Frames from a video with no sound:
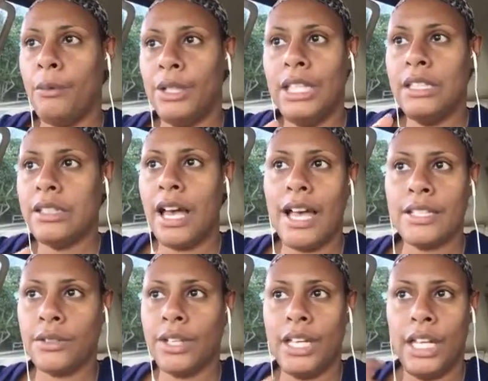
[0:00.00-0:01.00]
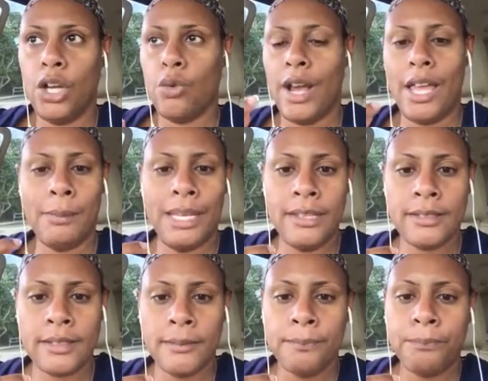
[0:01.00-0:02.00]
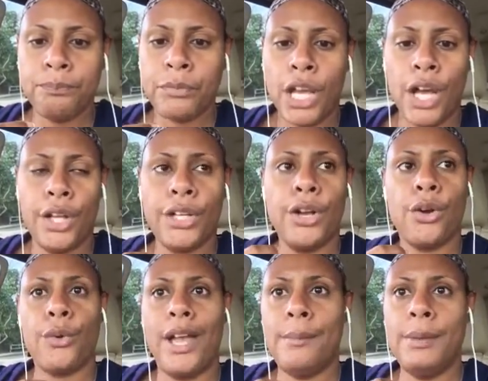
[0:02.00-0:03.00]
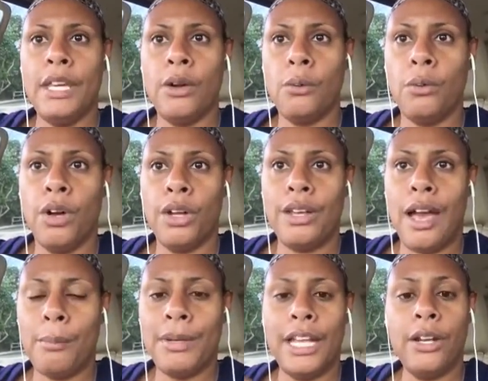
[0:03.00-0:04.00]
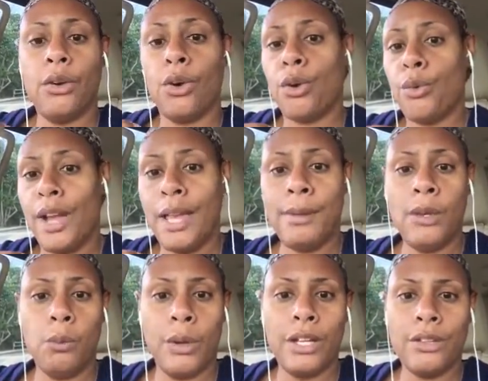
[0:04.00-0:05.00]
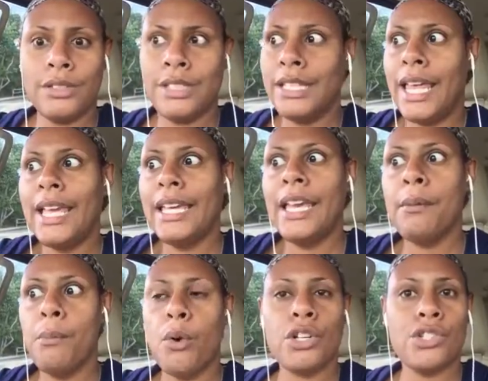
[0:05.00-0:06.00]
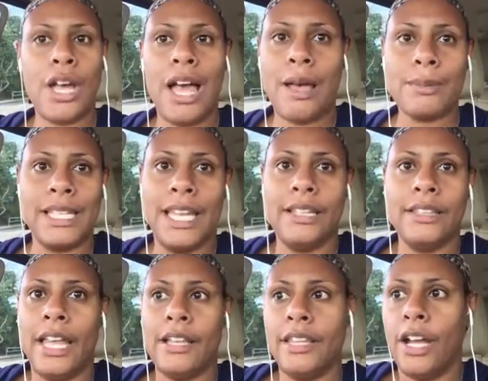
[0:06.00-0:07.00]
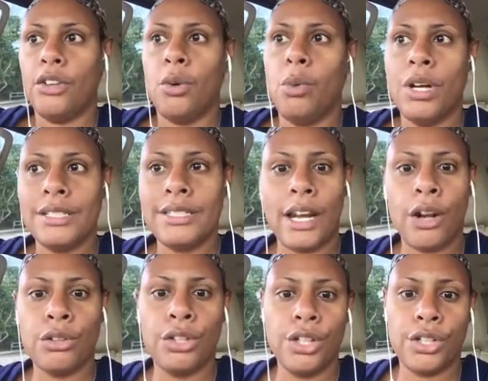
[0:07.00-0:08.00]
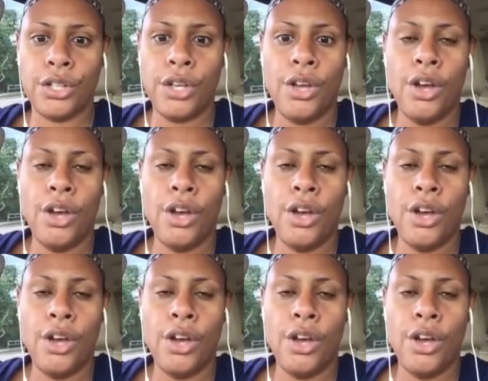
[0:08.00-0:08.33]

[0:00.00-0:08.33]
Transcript: these guys are getting Grammys, they're Grammy nominated or Grammy winners, then they get more jobs. They're the ones that are looked